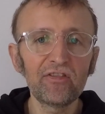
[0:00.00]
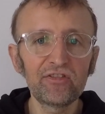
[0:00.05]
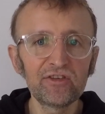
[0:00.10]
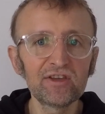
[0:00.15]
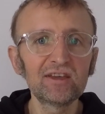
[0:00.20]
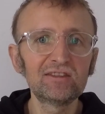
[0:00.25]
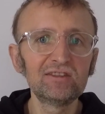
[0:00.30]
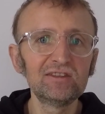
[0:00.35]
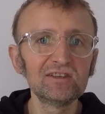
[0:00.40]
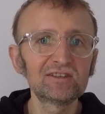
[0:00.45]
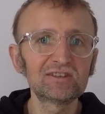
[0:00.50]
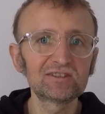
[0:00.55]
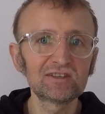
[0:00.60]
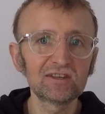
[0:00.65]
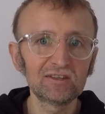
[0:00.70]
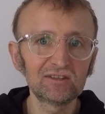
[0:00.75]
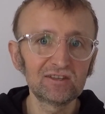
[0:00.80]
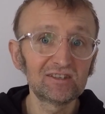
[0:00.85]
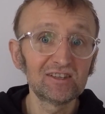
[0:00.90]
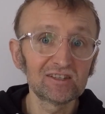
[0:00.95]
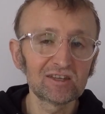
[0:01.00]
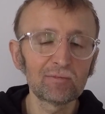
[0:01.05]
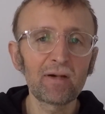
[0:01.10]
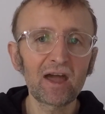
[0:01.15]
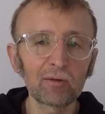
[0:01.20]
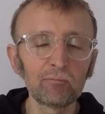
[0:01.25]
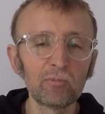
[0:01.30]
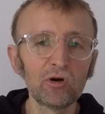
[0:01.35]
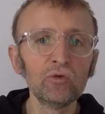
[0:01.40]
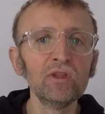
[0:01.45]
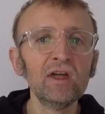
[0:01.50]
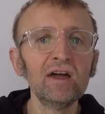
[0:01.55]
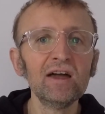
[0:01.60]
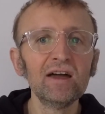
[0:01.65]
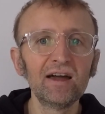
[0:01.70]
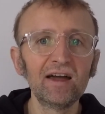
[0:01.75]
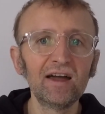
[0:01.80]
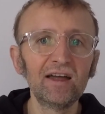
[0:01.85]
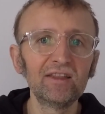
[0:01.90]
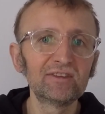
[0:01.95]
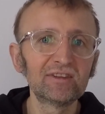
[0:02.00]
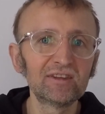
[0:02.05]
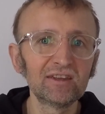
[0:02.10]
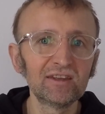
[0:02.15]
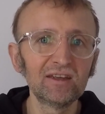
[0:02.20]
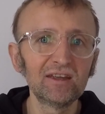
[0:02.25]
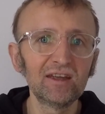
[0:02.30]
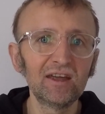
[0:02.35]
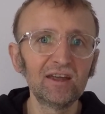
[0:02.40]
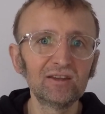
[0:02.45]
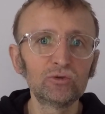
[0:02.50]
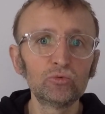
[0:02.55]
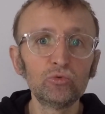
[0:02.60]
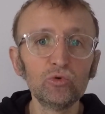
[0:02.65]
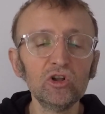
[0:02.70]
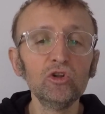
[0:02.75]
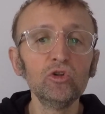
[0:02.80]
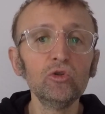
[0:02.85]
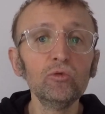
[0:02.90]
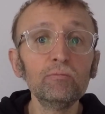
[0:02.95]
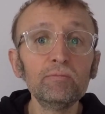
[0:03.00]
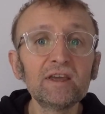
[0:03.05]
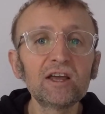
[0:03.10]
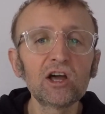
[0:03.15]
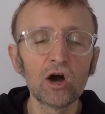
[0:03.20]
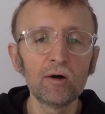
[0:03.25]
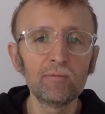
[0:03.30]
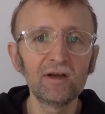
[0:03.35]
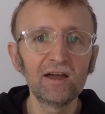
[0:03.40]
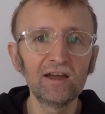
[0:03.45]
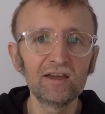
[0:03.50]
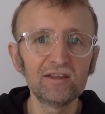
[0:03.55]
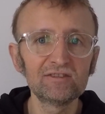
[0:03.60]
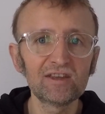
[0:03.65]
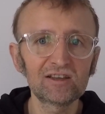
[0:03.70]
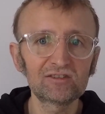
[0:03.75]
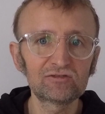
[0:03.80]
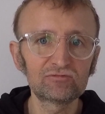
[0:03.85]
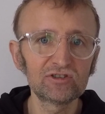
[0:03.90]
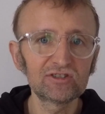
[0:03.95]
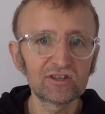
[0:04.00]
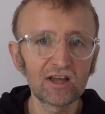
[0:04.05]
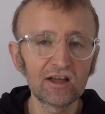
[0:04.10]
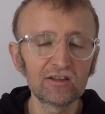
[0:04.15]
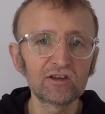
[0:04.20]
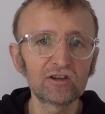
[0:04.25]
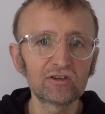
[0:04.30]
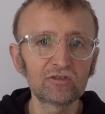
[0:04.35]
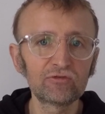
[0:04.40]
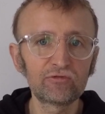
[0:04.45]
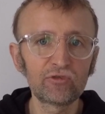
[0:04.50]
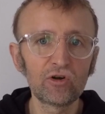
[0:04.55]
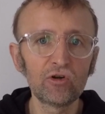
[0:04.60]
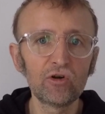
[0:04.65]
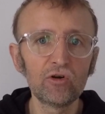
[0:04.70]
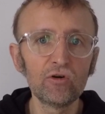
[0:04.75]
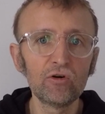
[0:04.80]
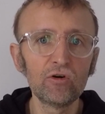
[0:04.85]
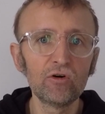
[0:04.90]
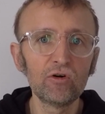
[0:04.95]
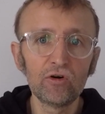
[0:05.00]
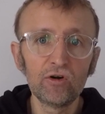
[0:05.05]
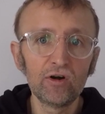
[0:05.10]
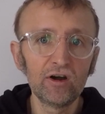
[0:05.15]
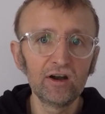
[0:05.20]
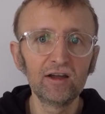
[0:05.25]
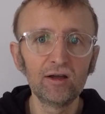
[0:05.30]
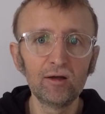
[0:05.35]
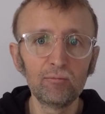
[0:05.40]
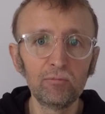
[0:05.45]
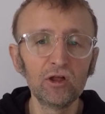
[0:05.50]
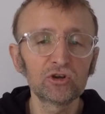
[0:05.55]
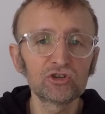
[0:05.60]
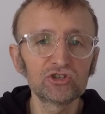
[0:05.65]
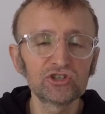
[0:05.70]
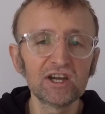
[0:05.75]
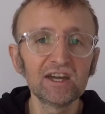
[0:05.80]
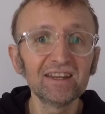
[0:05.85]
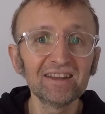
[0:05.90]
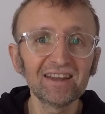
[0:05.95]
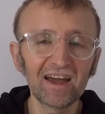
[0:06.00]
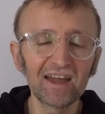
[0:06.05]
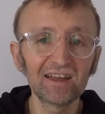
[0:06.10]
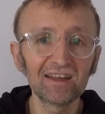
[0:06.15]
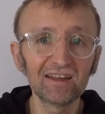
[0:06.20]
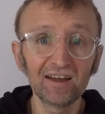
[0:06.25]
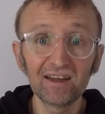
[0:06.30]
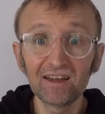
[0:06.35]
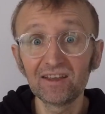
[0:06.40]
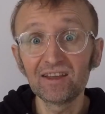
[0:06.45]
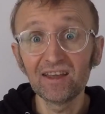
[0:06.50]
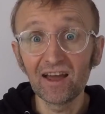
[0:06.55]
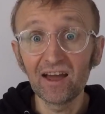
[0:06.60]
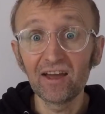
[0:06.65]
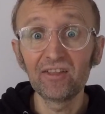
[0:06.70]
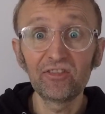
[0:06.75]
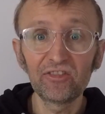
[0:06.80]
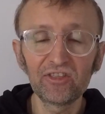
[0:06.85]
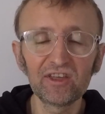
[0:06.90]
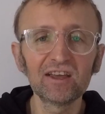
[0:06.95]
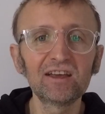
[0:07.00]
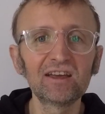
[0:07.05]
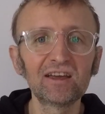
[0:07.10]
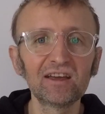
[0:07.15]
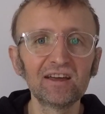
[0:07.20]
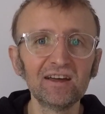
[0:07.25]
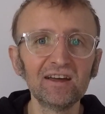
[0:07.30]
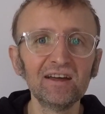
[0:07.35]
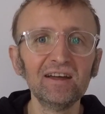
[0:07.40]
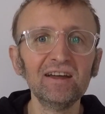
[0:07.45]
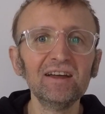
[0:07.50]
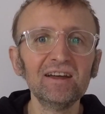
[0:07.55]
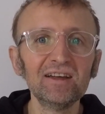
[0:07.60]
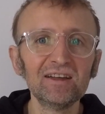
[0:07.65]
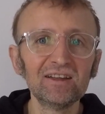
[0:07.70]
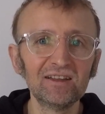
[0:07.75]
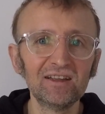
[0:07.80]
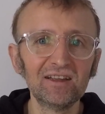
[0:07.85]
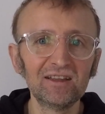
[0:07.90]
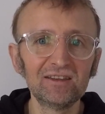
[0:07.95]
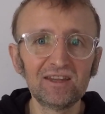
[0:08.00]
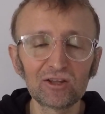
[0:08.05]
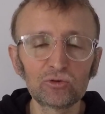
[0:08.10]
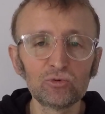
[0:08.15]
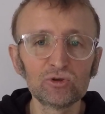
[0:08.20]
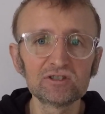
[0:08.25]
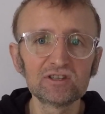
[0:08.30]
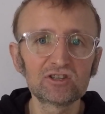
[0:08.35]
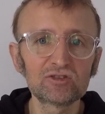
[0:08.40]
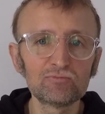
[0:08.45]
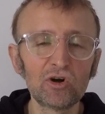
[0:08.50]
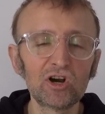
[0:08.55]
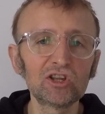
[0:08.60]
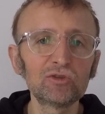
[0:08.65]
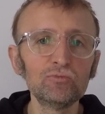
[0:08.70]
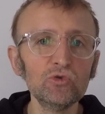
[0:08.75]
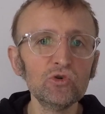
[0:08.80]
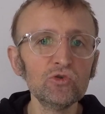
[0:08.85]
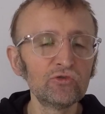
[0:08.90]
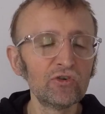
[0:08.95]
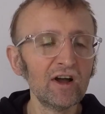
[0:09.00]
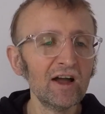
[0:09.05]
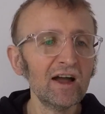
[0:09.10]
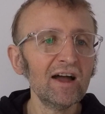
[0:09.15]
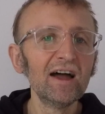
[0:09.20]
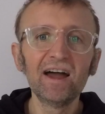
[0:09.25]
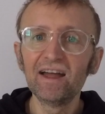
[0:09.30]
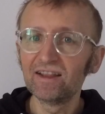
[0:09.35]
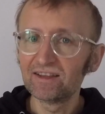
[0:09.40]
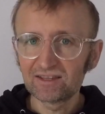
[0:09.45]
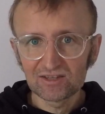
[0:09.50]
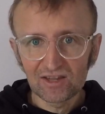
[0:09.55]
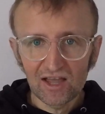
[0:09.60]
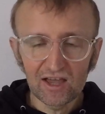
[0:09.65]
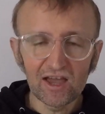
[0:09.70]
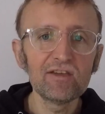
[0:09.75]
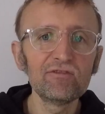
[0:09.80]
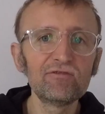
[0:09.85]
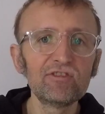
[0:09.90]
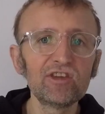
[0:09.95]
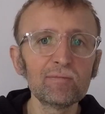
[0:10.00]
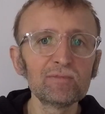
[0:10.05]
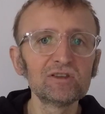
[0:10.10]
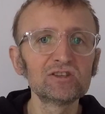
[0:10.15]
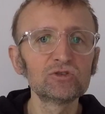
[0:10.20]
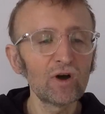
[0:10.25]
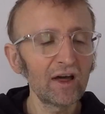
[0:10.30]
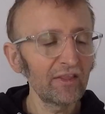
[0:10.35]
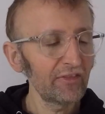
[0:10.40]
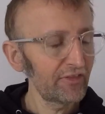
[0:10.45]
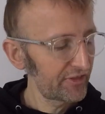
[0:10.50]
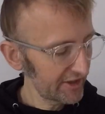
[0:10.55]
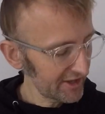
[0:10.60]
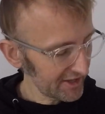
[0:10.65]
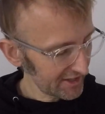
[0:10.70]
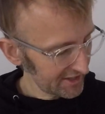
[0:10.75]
think this is a backbone and will become an industry standard for blockchain. I think that was a smart move. And AVM is one thing.